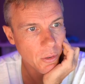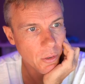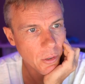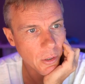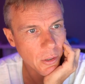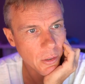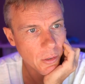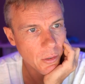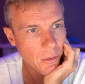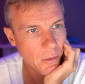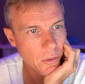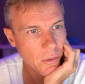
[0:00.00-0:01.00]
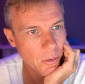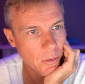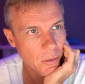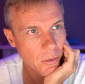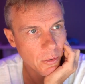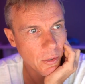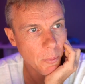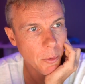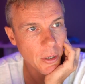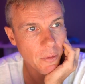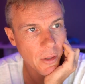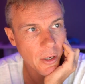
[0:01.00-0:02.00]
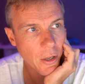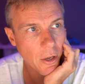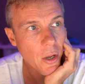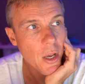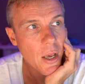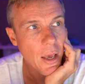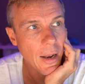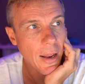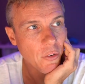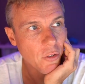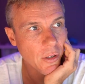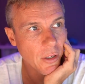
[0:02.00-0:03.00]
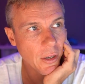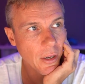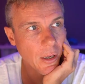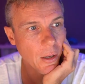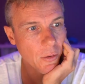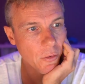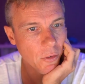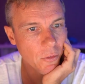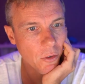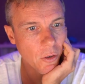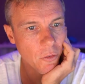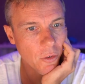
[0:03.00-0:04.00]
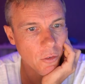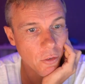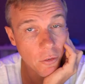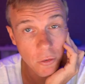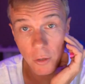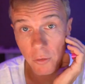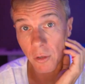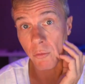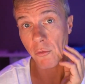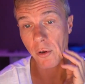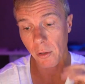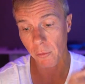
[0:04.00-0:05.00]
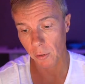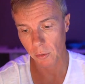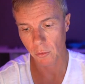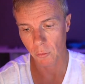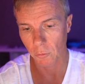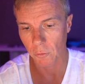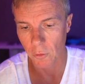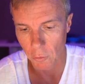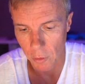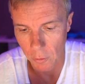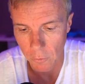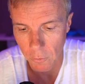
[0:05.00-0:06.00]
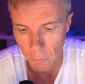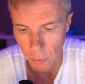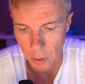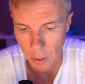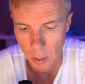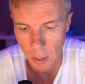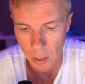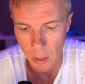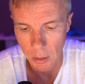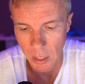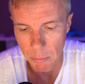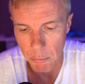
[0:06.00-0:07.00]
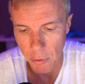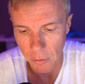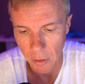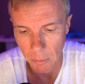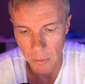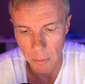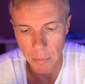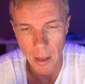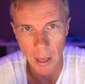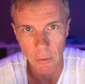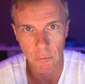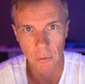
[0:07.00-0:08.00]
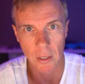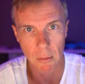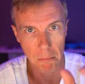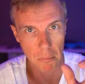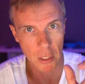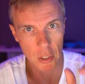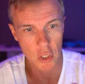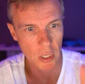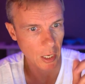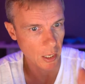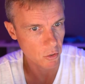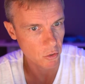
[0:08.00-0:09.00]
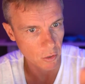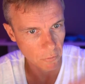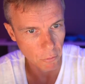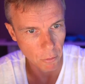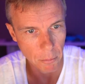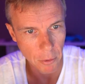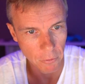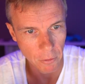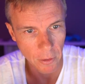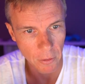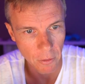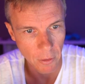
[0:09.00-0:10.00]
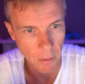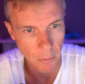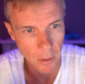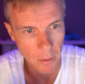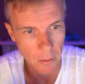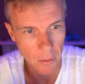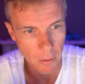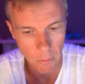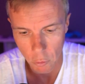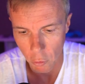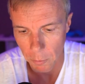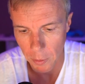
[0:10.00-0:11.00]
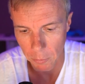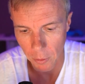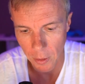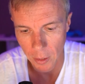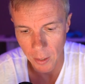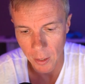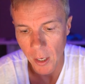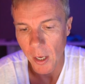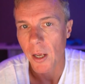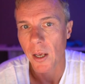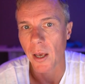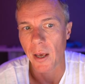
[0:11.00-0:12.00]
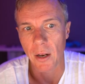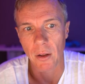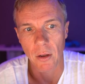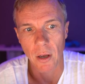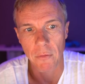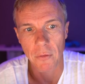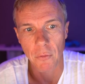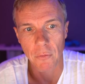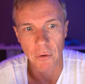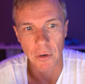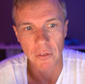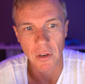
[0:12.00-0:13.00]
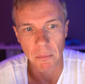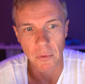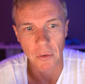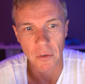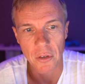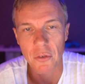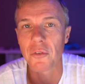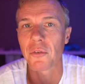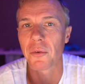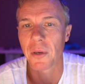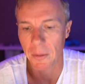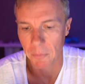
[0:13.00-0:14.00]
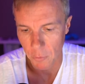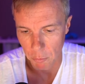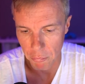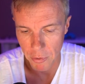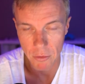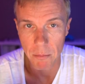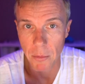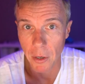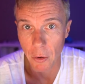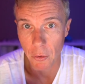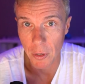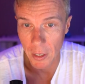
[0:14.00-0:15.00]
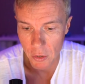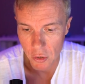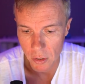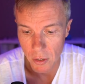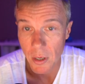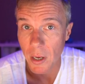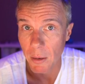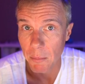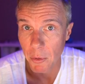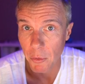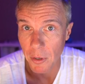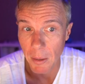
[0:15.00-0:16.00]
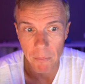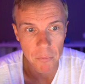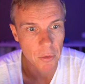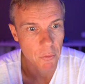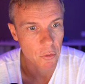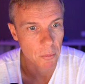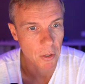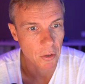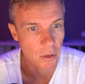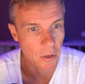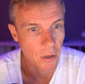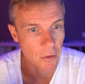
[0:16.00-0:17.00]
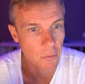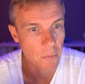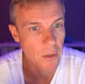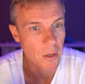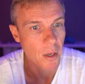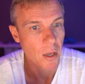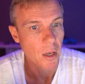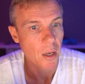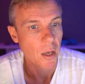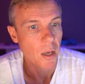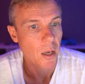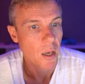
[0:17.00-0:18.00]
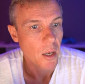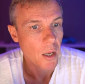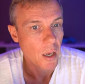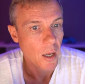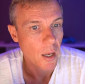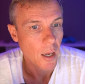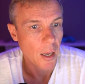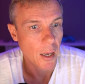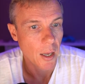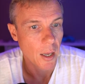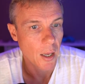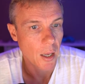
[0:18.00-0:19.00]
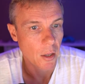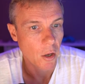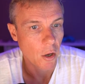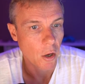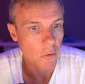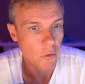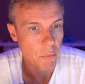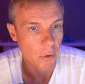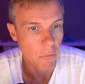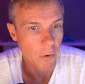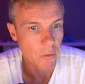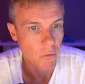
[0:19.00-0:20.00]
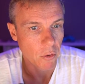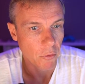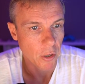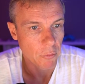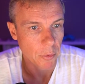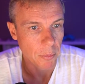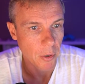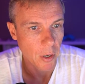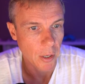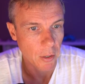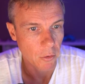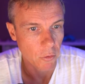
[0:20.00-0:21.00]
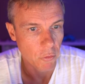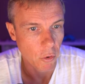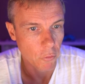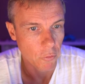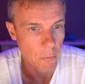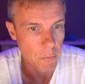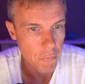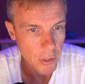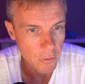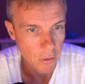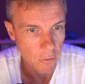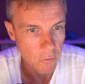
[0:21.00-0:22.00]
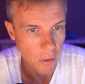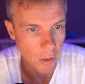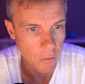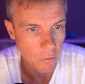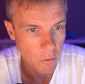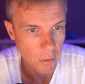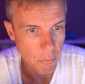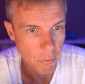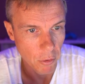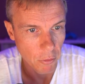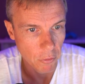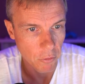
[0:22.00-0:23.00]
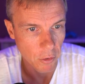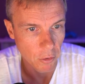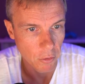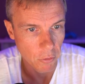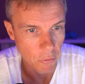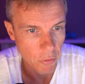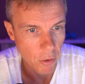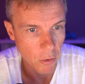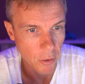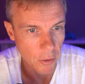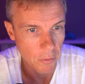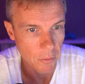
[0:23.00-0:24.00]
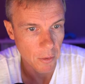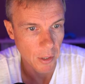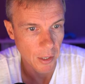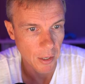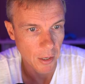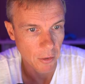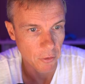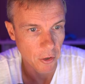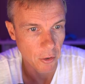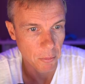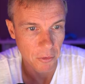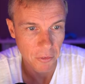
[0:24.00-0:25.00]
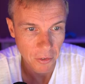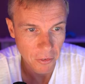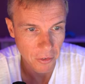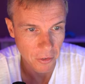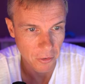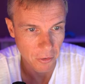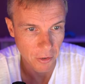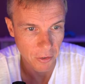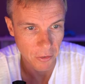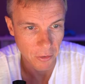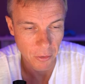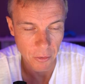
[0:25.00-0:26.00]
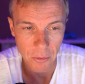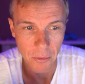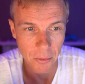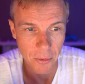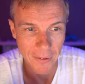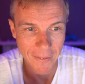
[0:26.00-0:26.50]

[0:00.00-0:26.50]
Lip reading: Okay. I might give that a go. And actually, since Scott's here, so Scott did a really, really cool series where he printed up the parts for like a miniature engine. If you want to post a link to that, mate, I'm sure people would like that. And I feel very tempted to print my own engine and build it up, which would be kind of nice. Octoprint, it runs on a Raspberry Pi and controls the printer so you can see progress and control it. And it has a Home Assistant integration. Ooh,